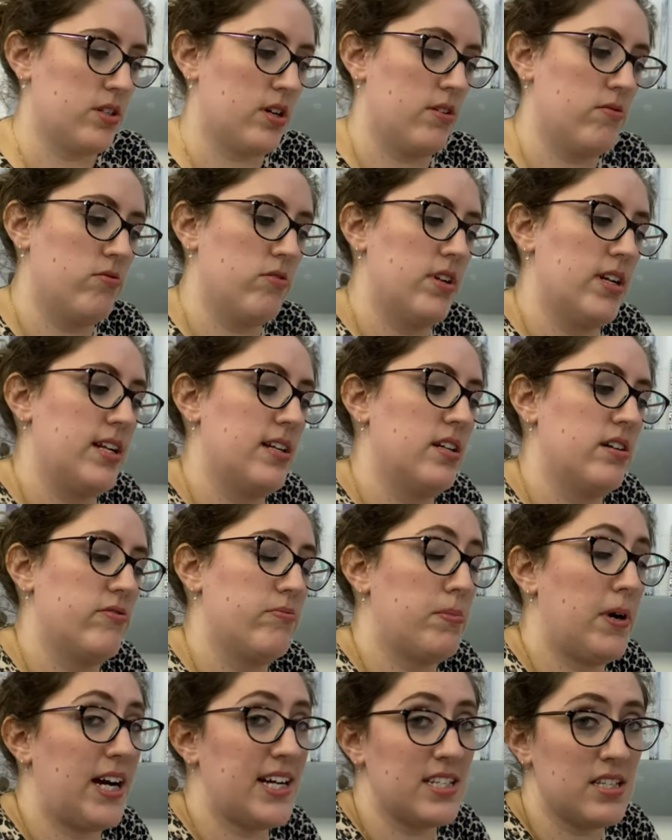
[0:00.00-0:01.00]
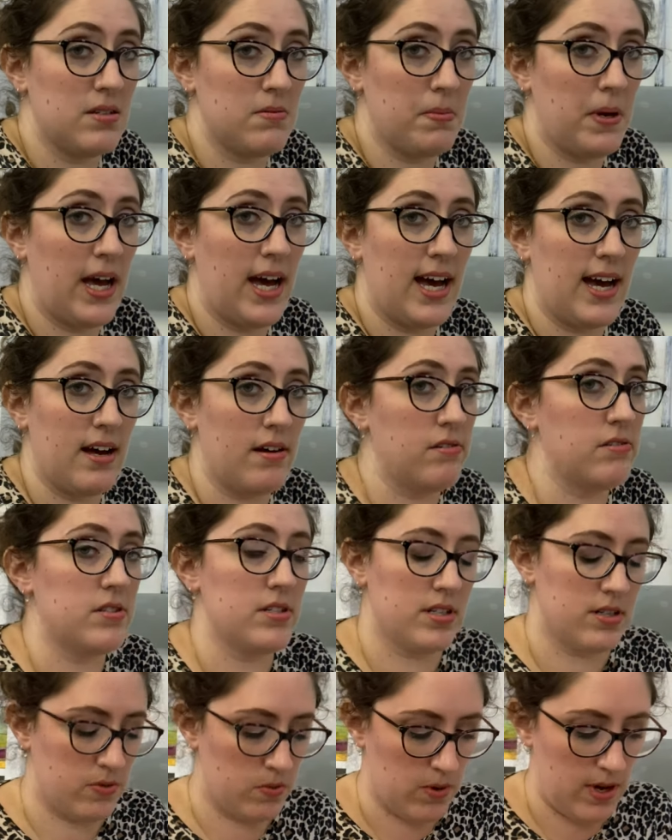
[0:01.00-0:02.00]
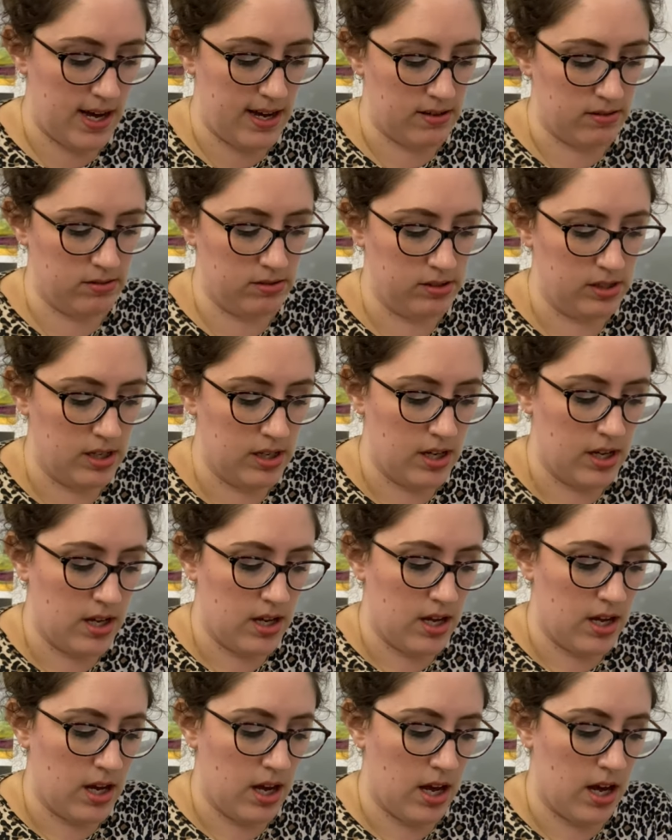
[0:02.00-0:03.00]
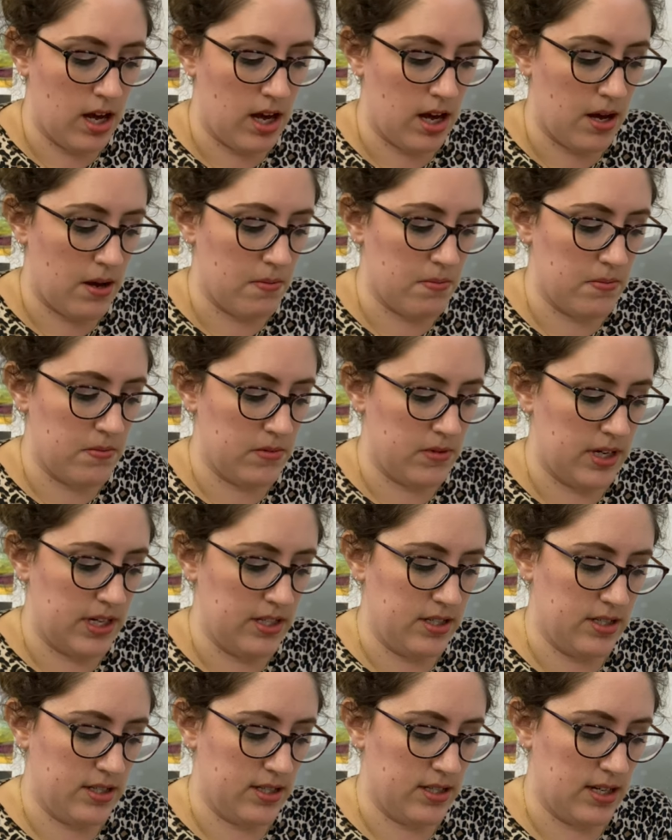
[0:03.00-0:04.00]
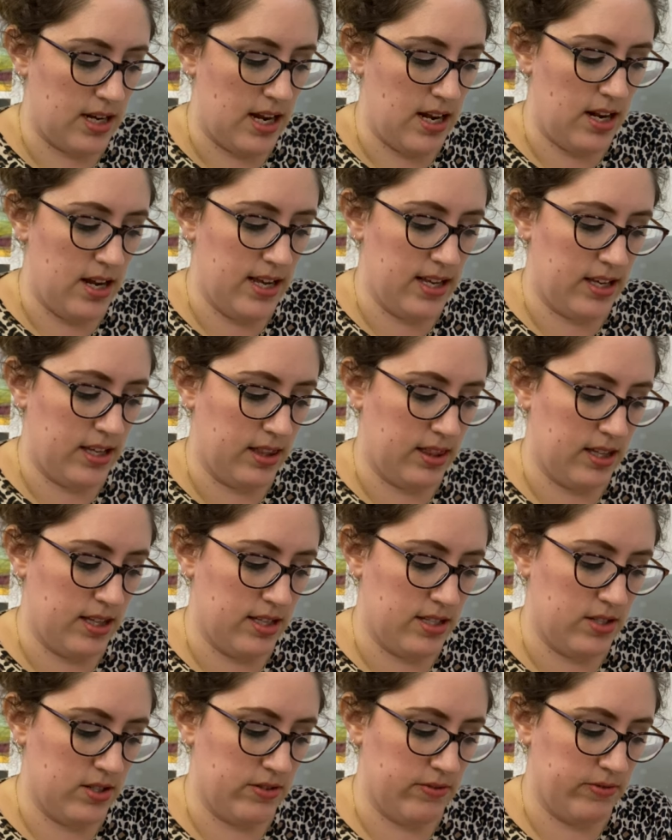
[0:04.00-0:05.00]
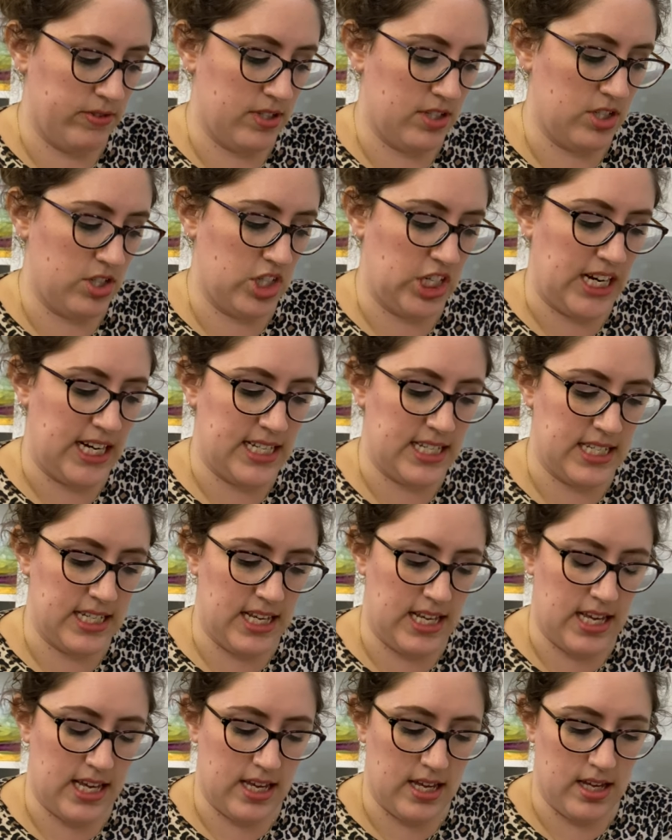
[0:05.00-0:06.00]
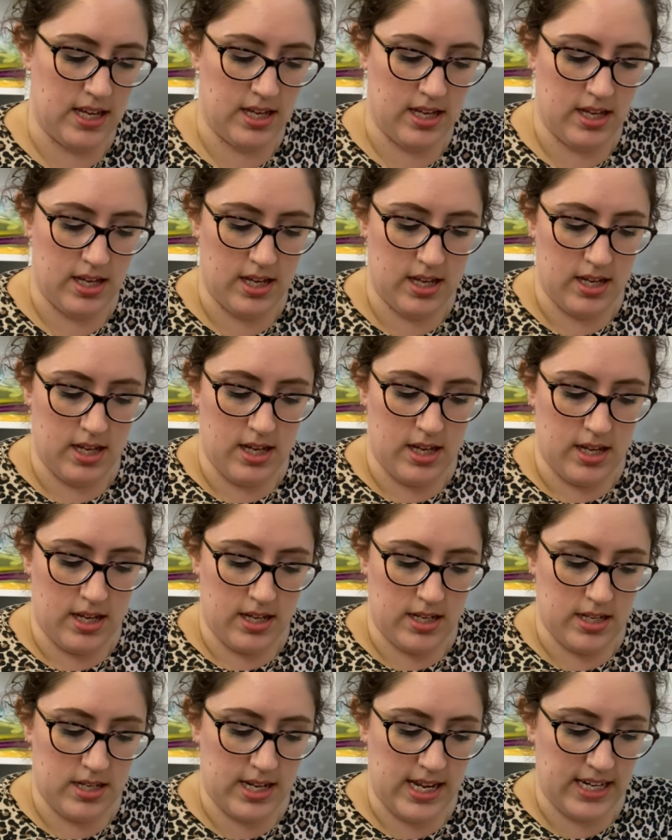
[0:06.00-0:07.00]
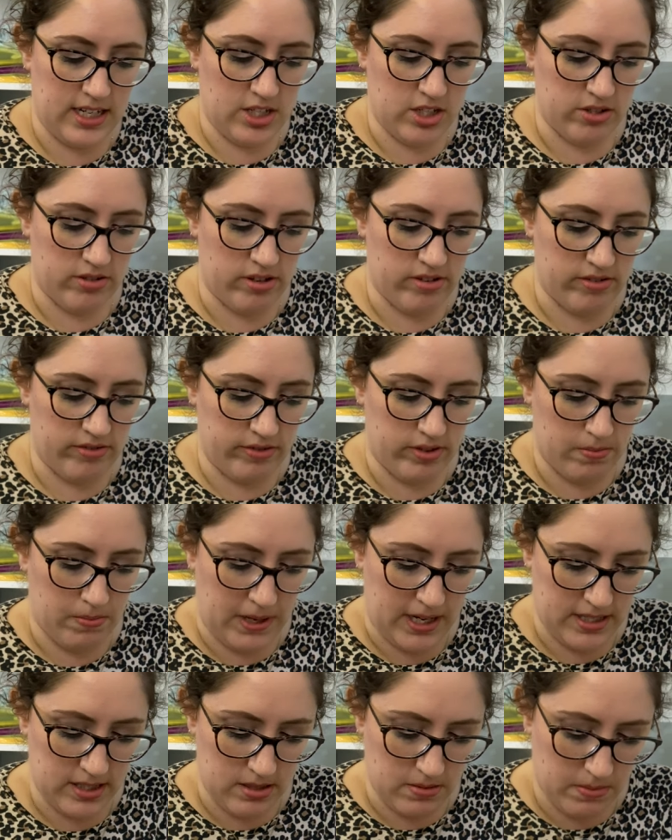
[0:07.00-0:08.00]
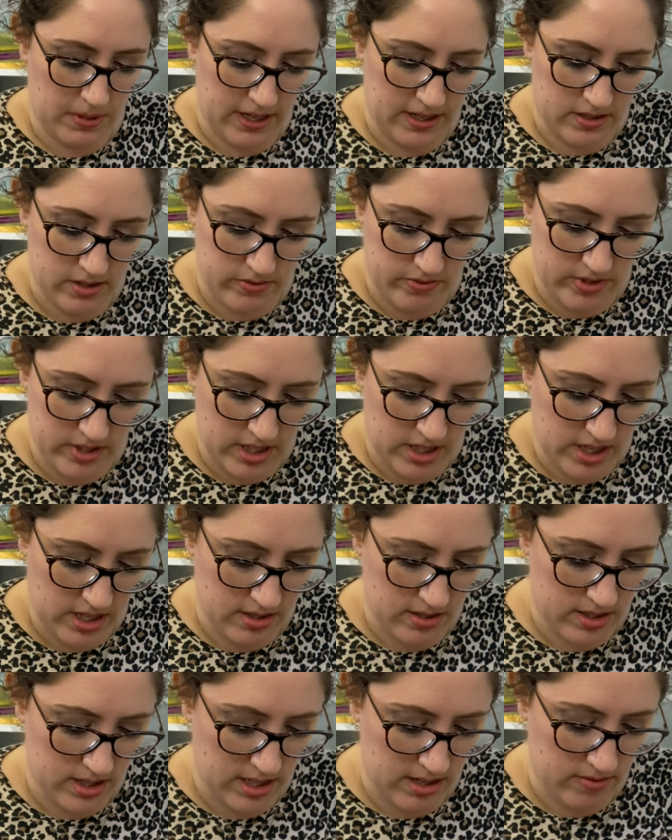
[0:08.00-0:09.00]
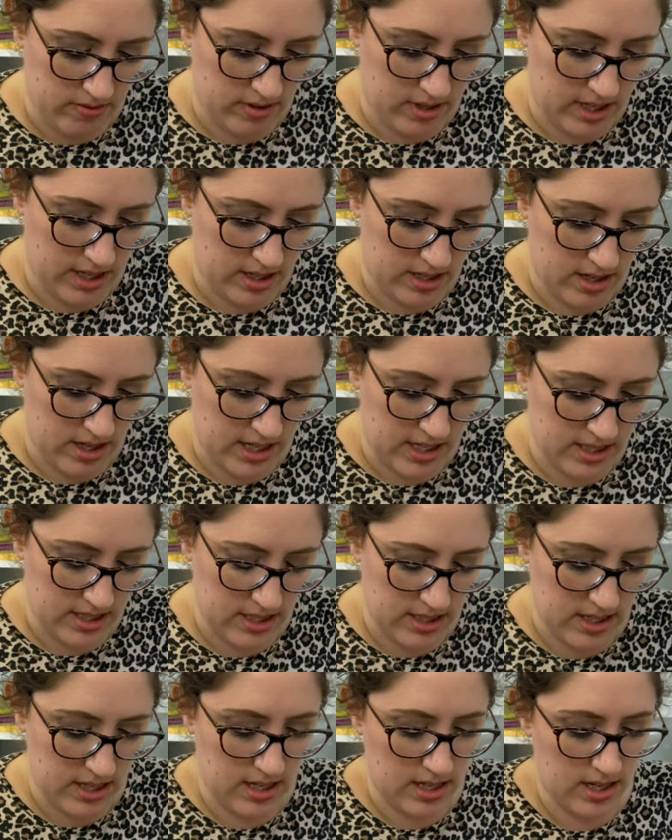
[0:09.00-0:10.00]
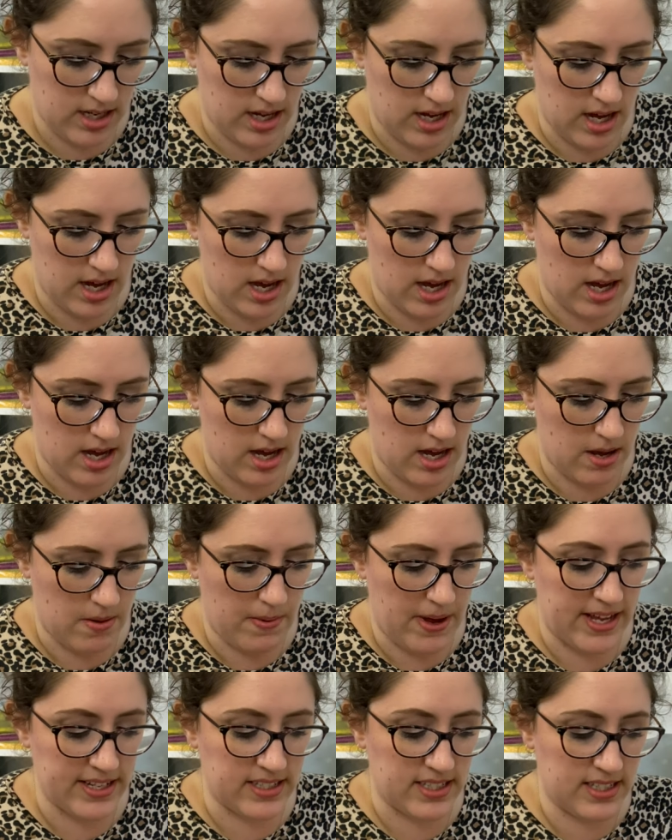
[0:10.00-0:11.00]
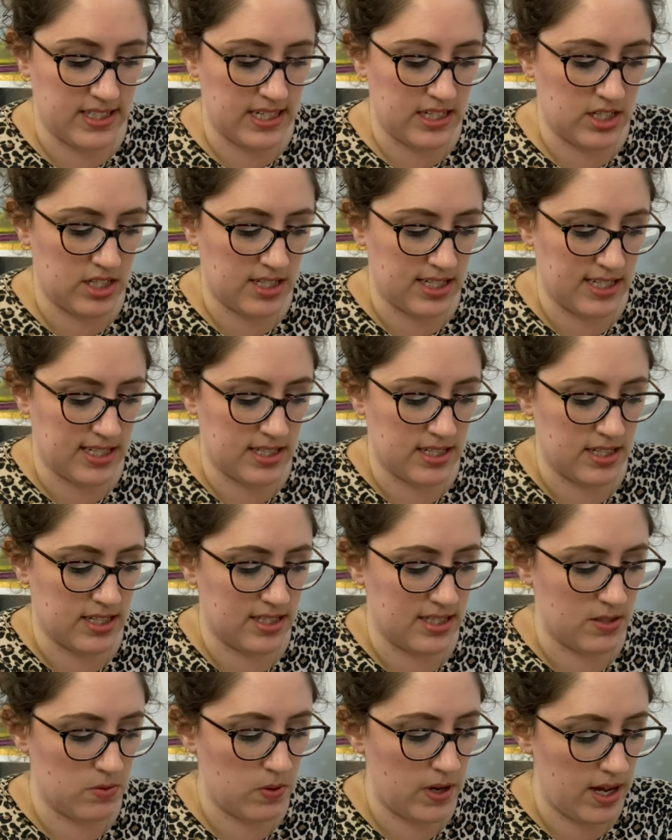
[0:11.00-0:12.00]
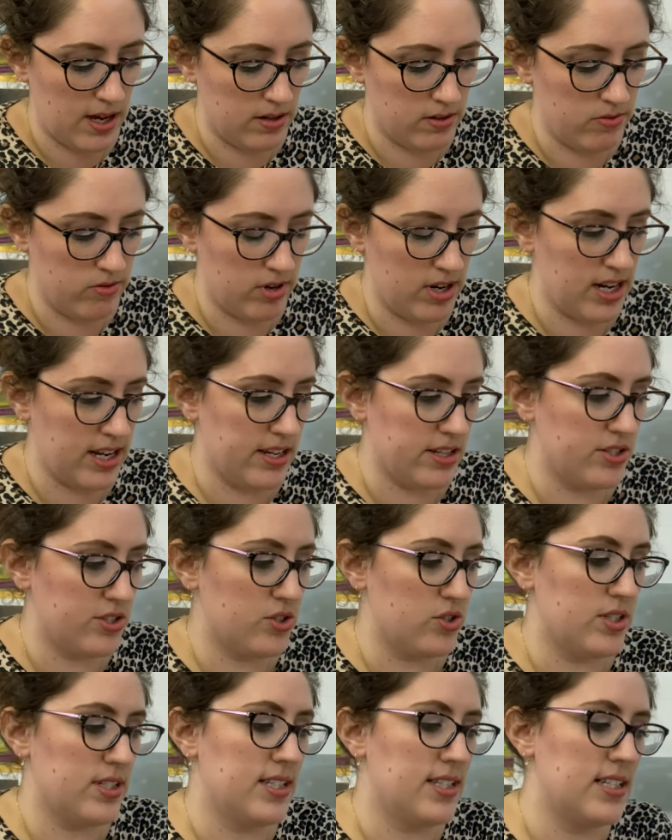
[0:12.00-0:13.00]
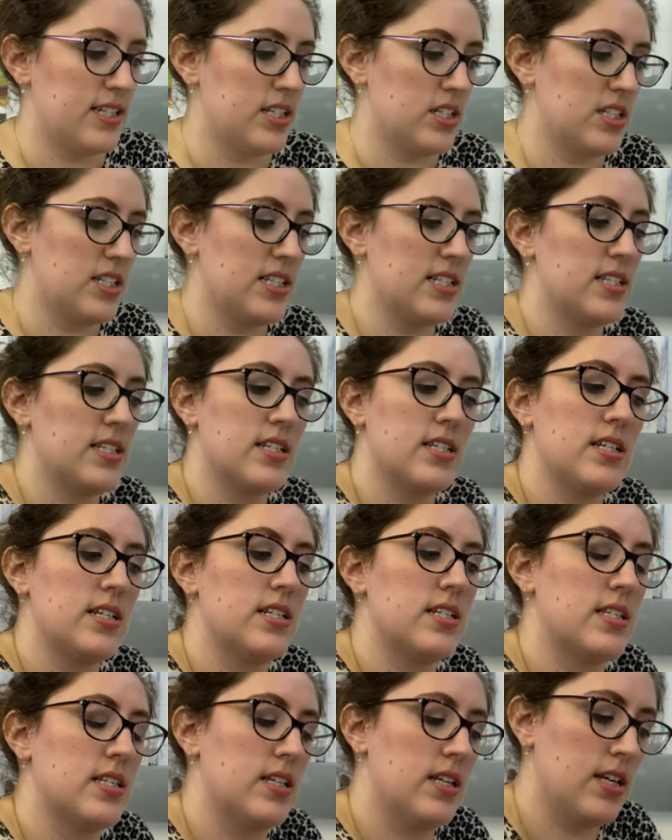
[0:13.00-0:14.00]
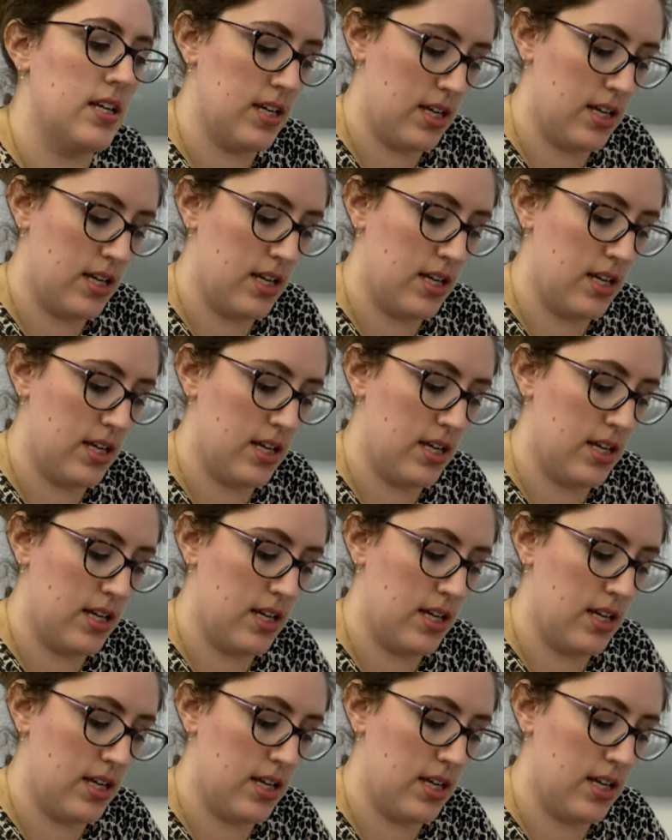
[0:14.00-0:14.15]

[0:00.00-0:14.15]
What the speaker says: I really love Pattern Pals as well. I like the sort of the chatty nature of the Pattern Pals videos. They're really nice. And Stitch Sisters as well. Really enjoy Stitch Sisters.